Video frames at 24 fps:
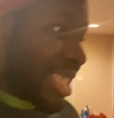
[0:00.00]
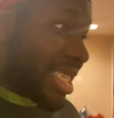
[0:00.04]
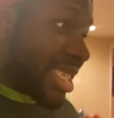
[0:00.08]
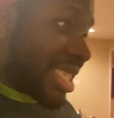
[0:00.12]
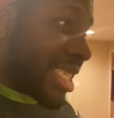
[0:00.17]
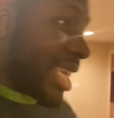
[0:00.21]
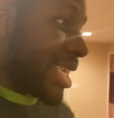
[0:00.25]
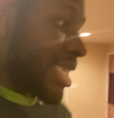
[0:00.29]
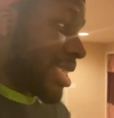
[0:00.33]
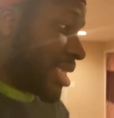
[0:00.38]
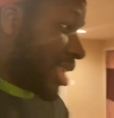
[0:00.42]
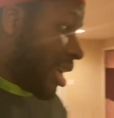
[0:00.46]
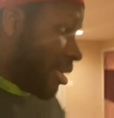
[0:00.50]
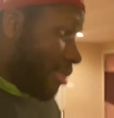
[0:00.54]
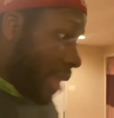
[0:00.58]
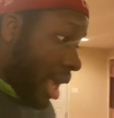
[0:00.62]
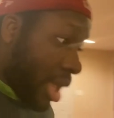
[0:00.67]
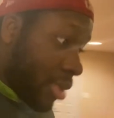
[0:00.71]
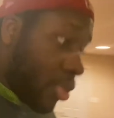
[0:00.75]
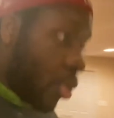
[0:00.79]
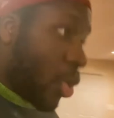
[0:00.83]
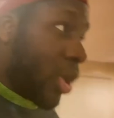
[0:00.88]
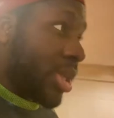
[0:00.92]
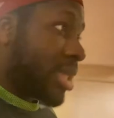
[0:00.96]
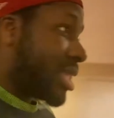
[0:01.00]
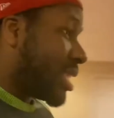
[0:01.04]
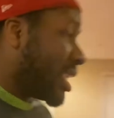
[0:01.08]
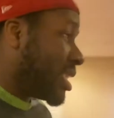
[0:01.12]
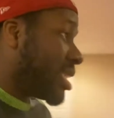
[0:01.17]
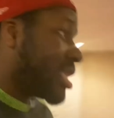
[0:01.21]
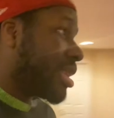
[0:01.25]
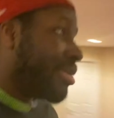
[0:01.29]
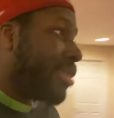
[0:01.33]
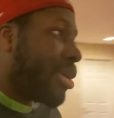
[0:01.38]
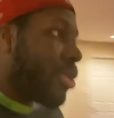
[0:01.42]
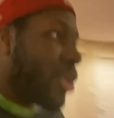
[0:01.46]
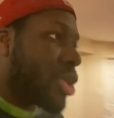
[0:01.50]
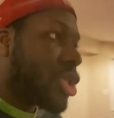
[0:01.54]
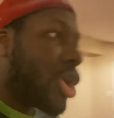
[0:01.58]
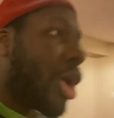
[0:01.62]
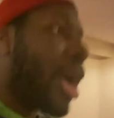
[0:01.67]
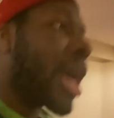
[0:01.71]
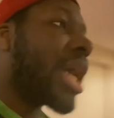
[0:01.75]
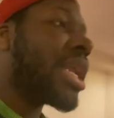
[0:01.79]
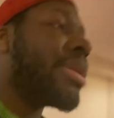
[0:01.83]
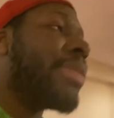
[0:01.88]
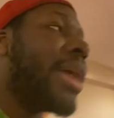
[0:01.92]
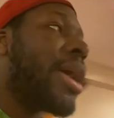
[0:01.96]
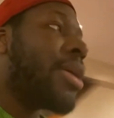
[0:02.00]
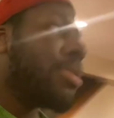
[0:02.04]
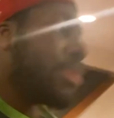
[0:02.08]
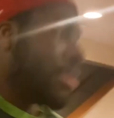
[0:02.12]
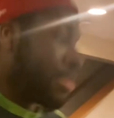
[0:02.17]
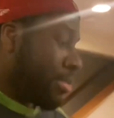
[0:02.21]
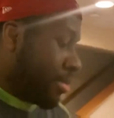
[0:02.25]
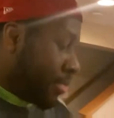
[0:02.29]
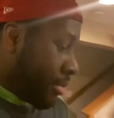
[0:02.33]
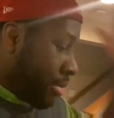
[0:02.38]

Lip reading: system. And what system are we talking about?